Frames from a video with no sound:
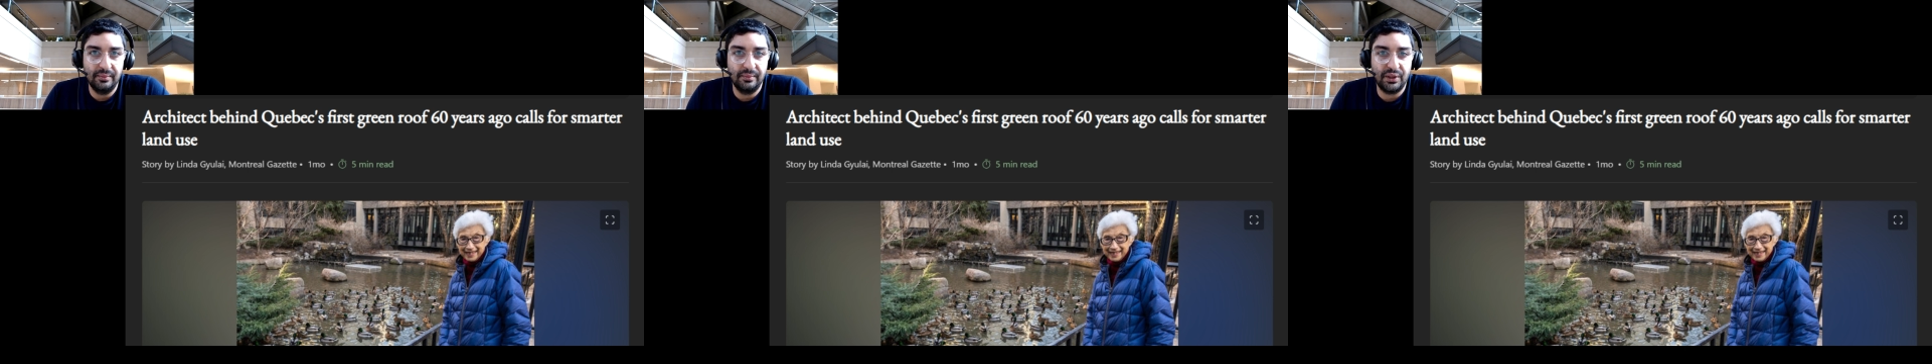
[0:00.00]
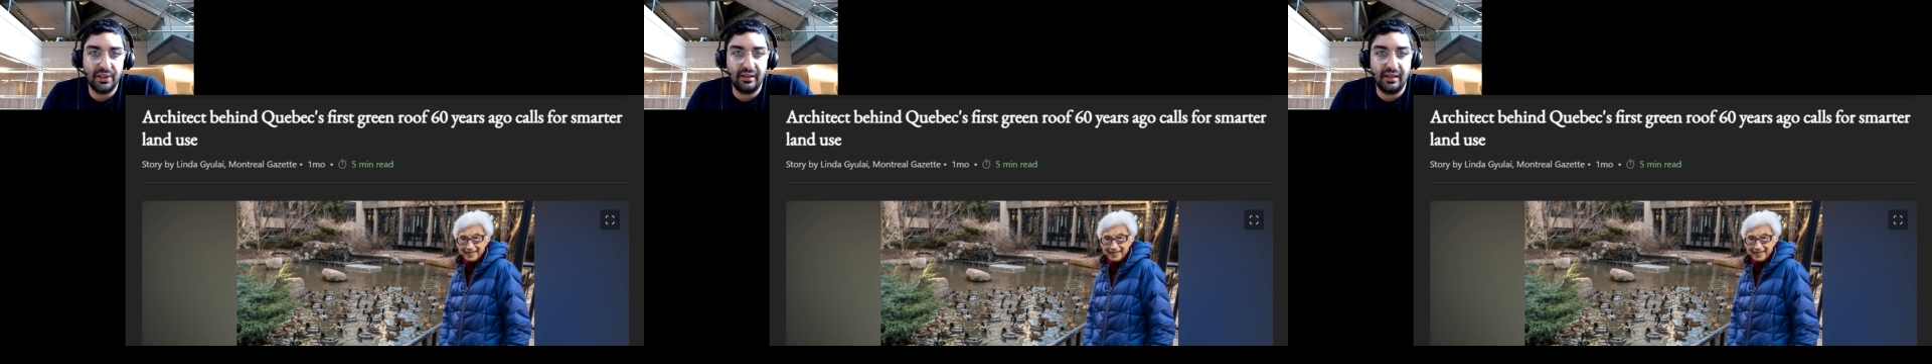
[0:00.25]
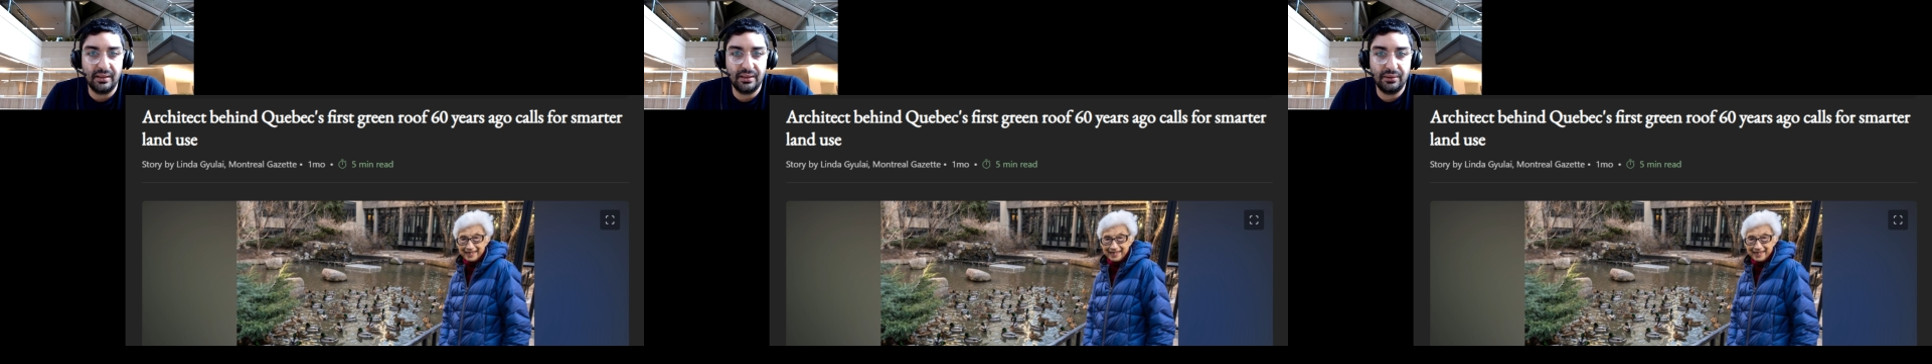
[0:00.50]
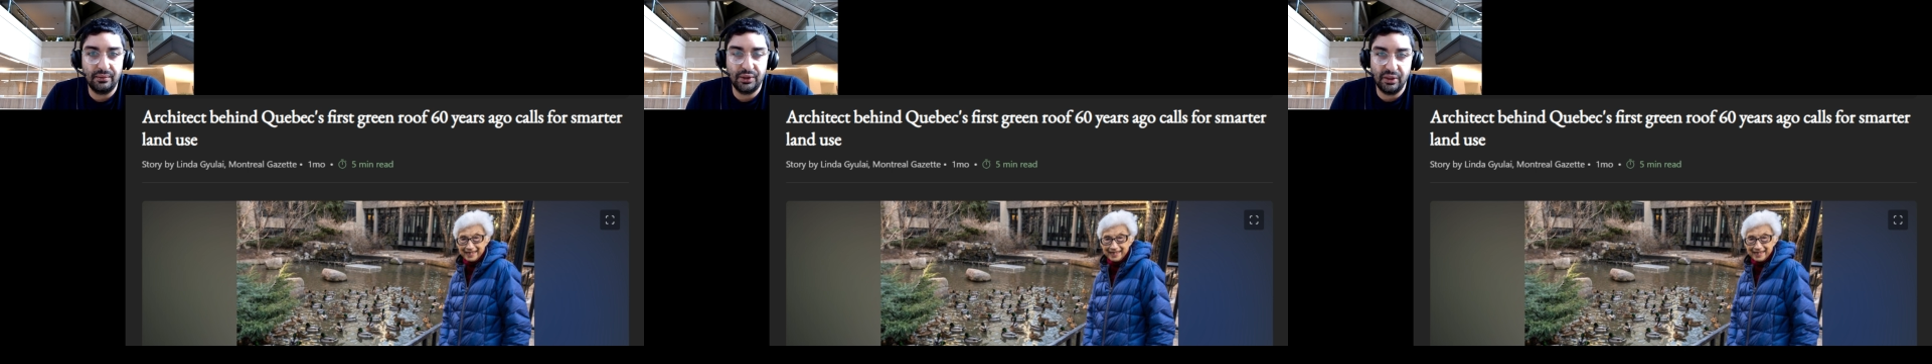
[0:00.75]
she thinks
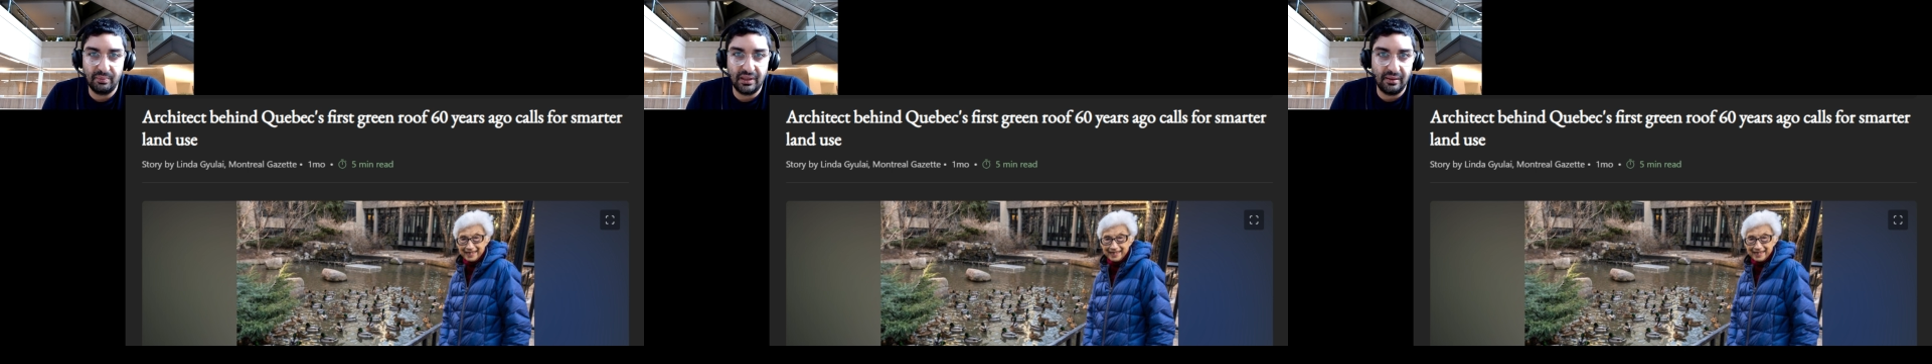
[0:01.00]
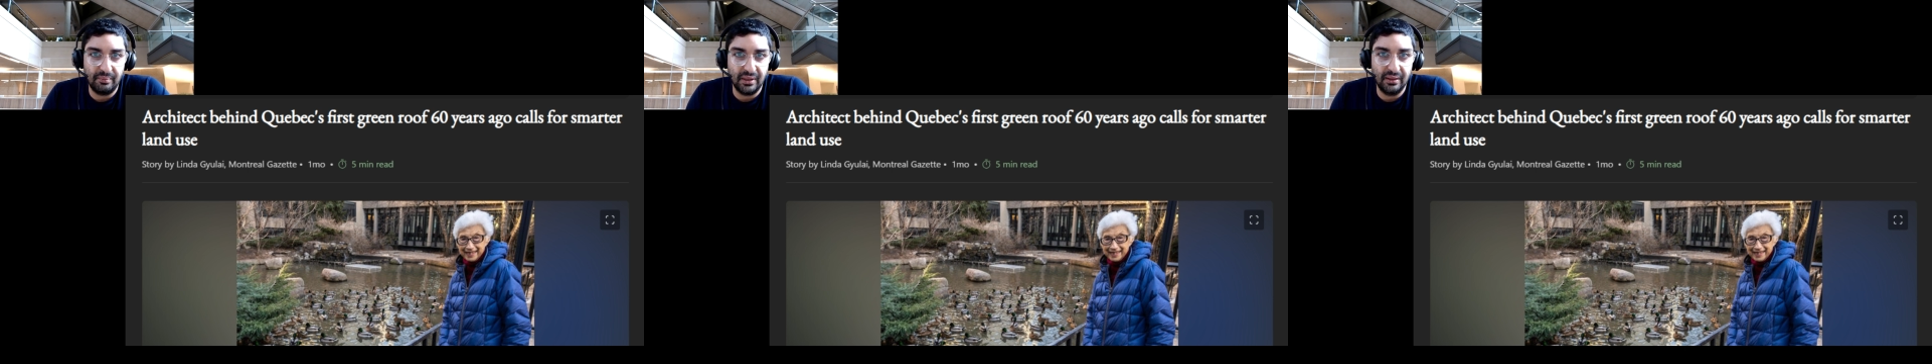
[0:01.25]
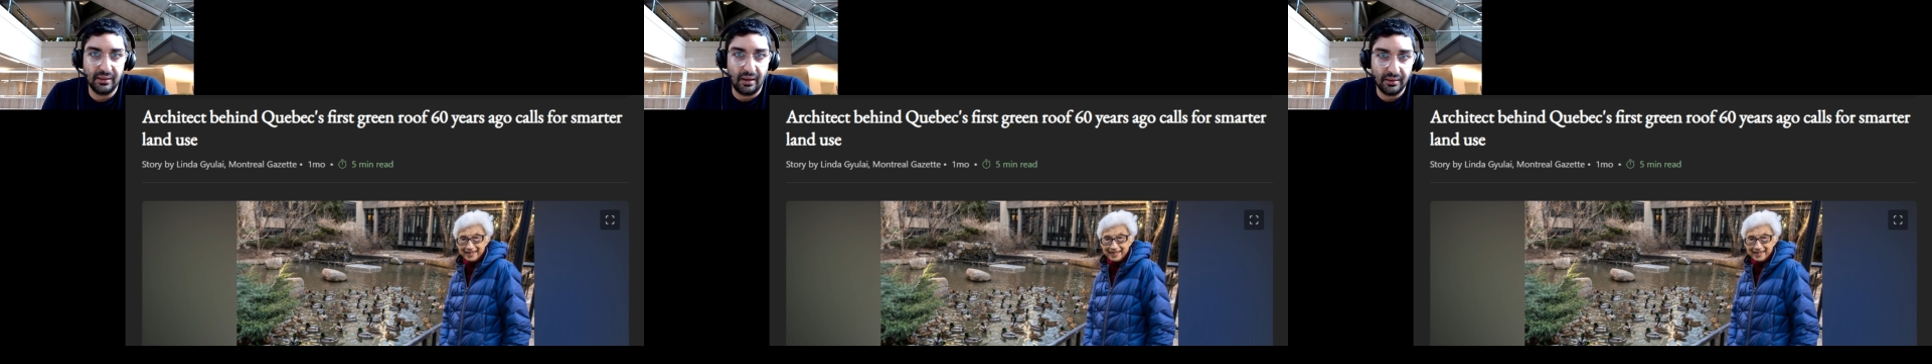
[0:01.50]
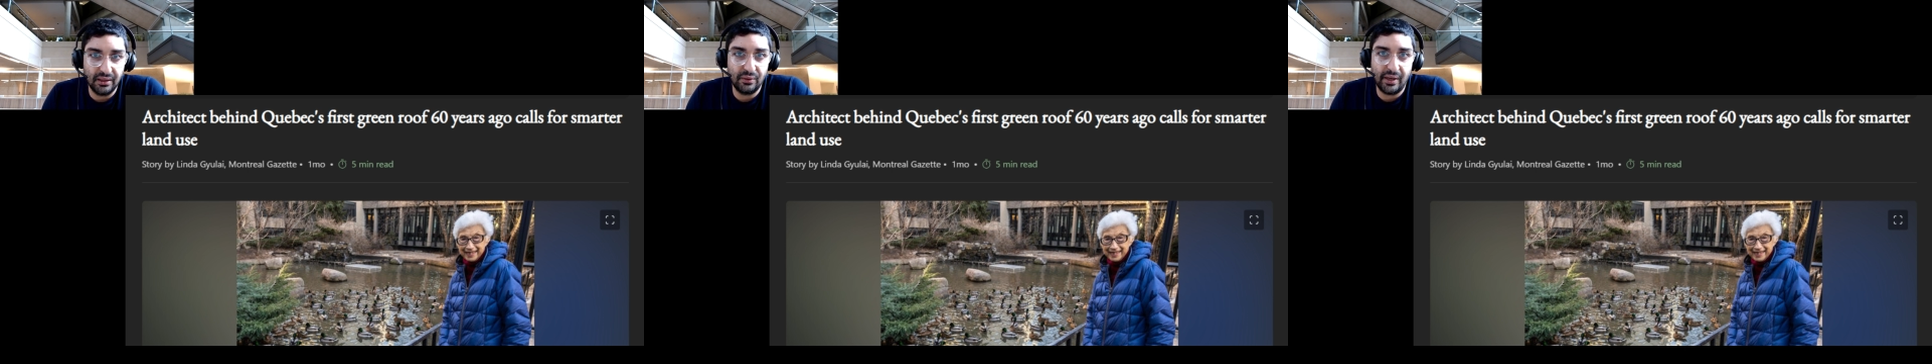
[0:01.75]
should be built
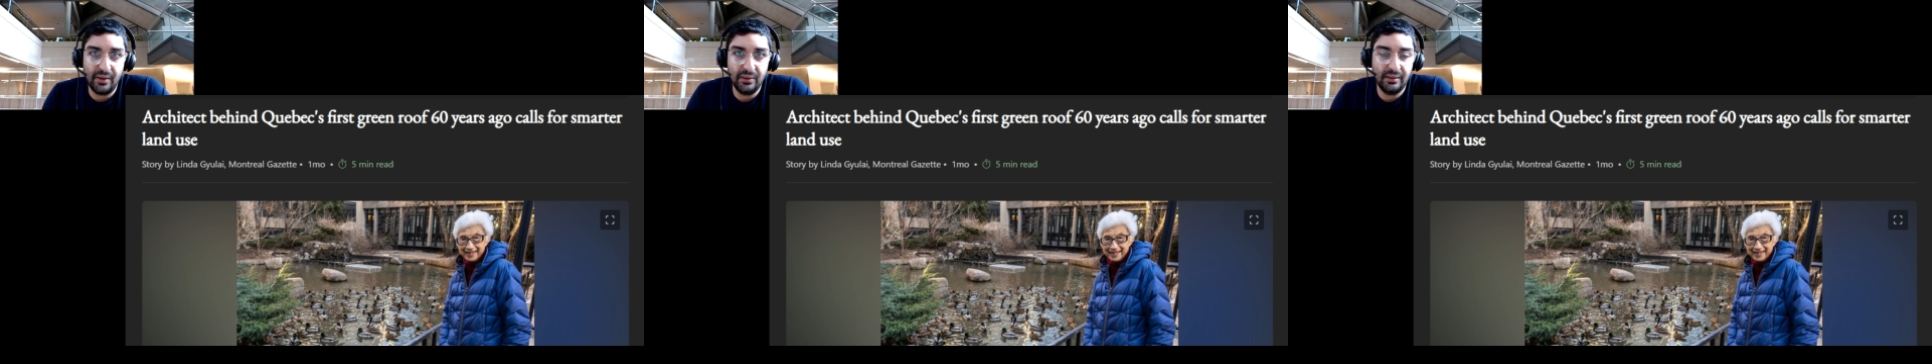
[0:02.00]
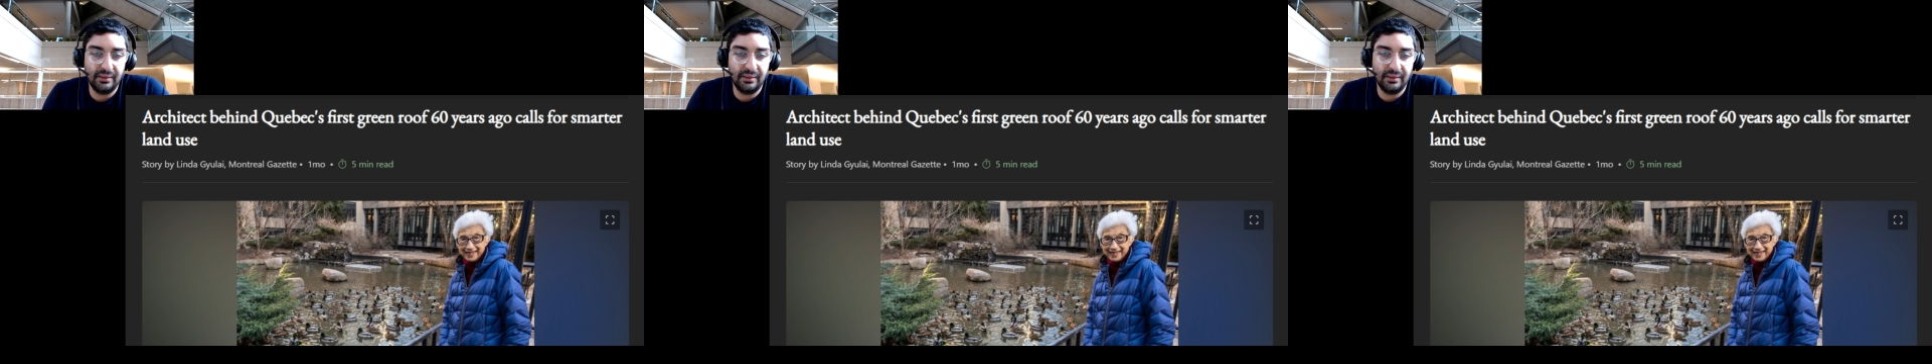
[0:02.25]
underground